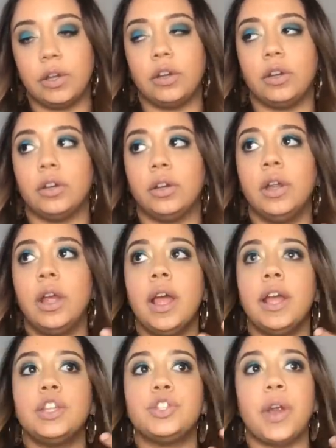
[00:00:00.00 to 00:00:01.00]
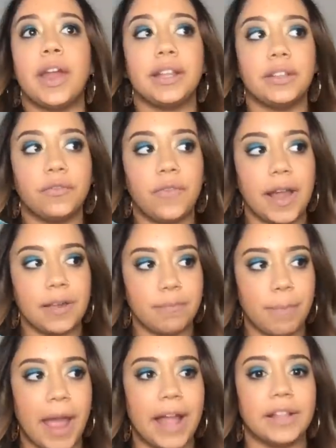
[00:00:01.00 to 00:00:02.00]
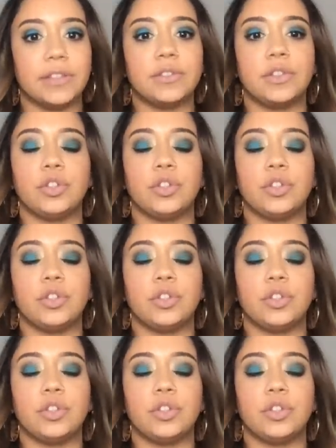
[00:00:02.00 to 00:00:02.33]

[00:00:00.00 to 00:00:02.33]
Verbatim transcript: You're trying to find balance.